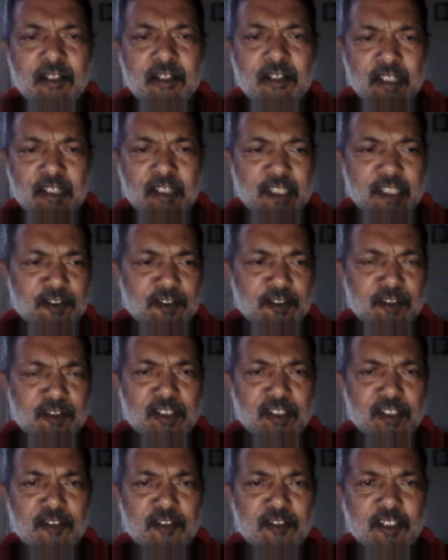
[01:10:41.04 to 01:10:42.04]
later on you
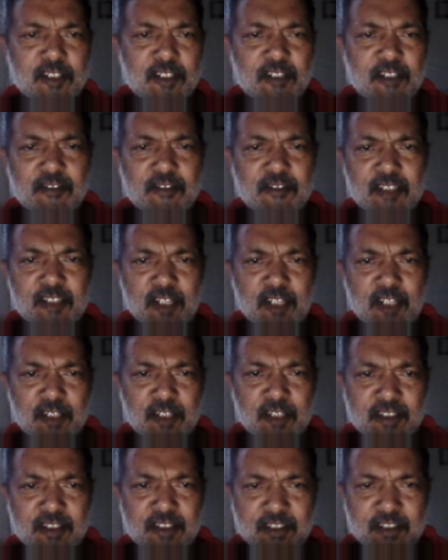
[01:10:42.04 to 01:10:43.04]
can note down. I
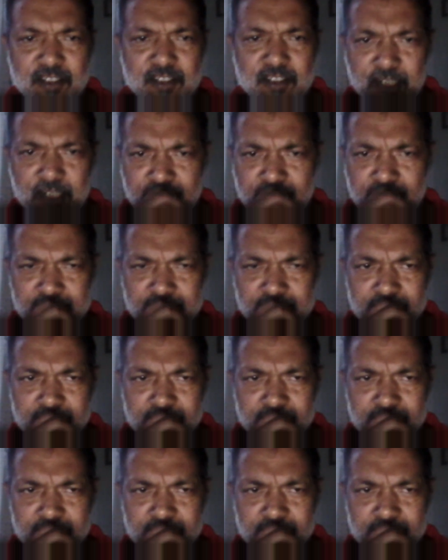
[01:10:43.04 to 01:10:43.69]
can read it.